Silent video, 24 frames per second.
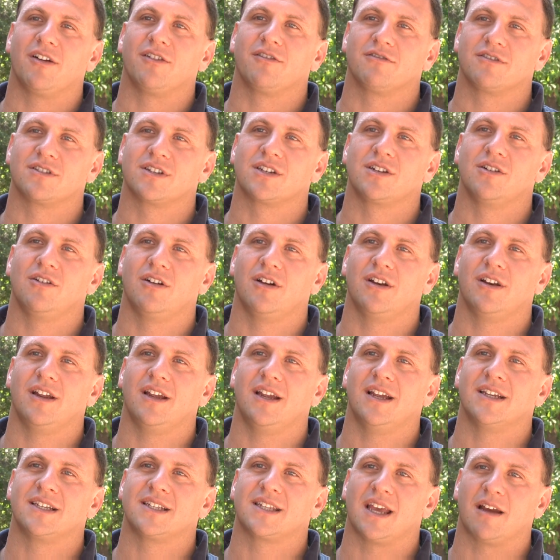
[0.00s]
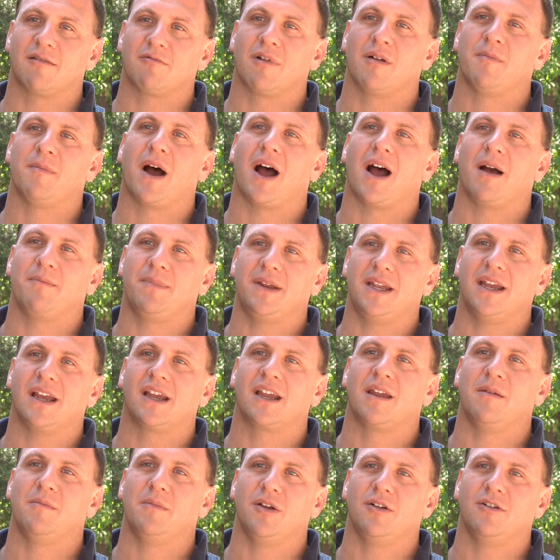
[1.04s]
understood is that Ramah be a
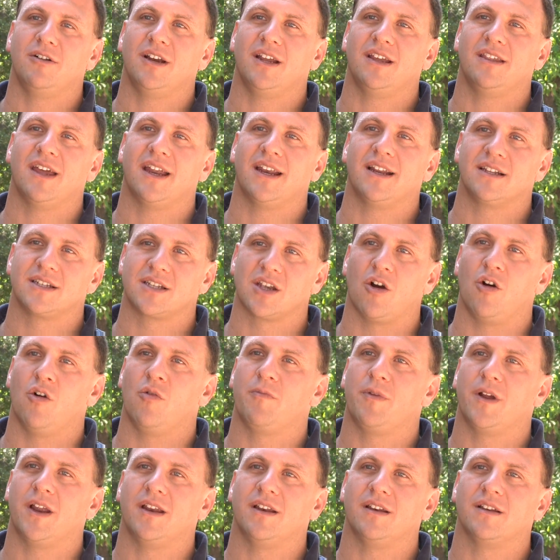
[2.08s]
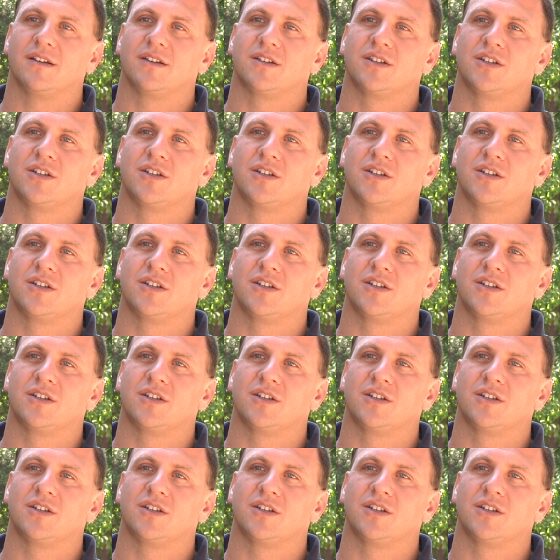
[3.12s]
community that is open